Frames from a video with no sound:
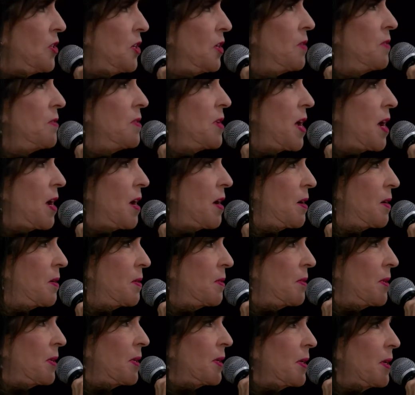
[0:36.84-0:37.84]
you
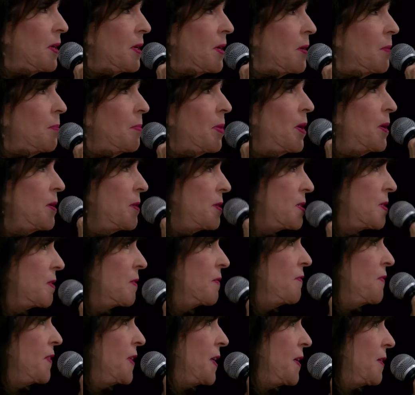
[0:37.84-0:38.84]
know,
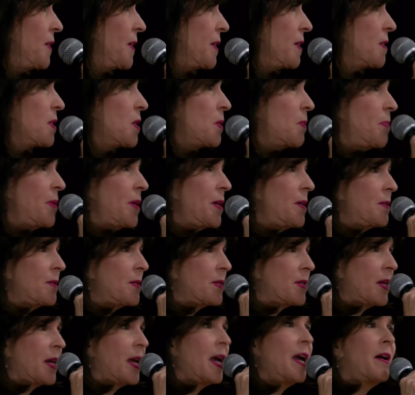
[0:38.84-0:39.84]
perseverance
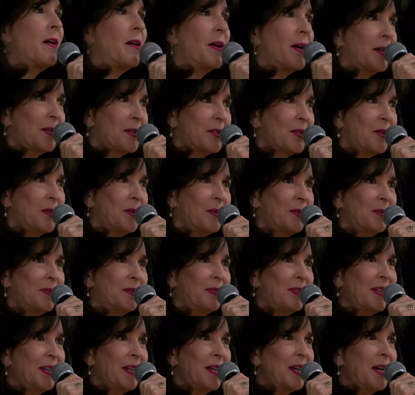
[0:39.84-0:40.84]
builds character.
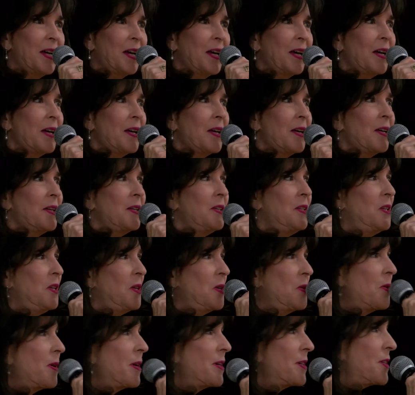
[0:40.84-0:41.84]

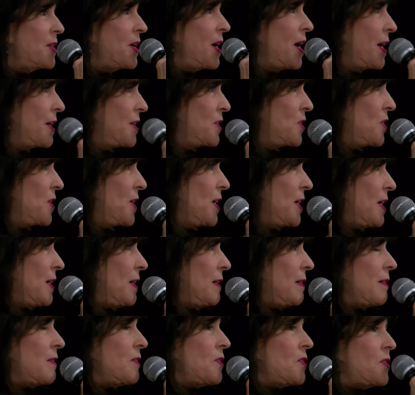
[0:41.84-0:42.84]
You are
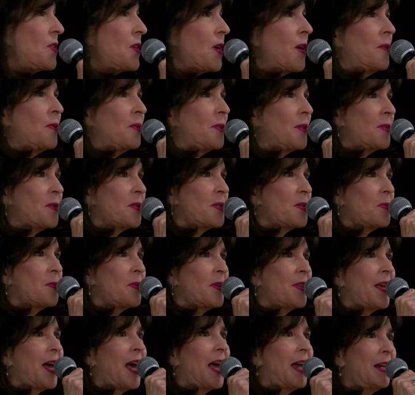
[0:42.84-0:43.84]
touching shoulders
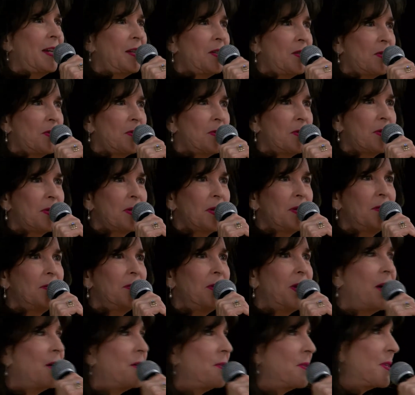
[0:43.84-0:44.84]
with angels who
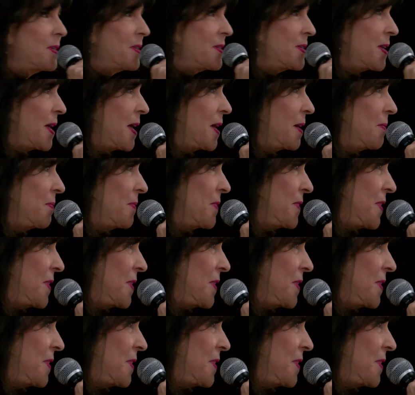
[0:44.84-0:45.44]
know the same